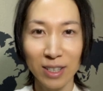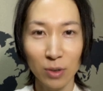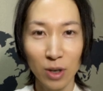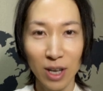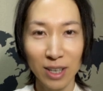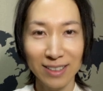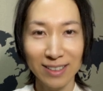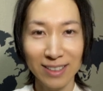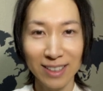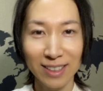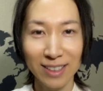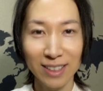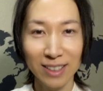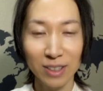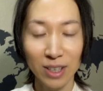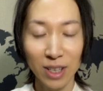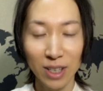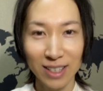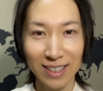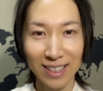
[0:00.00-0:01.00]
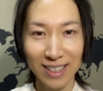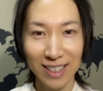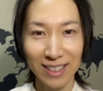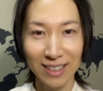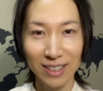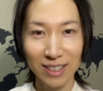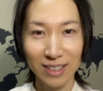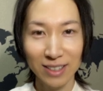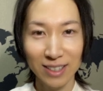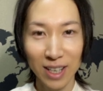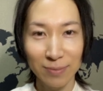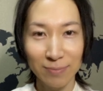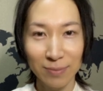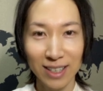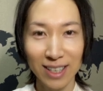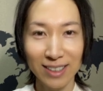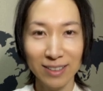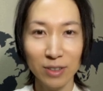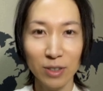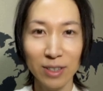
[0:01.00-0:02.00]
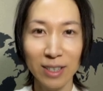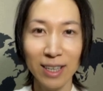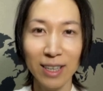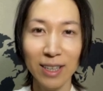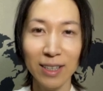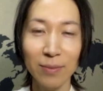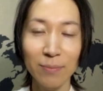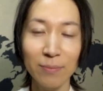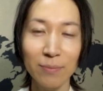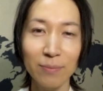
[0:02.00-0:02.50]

while still enjoying delicious Japanese cuisine.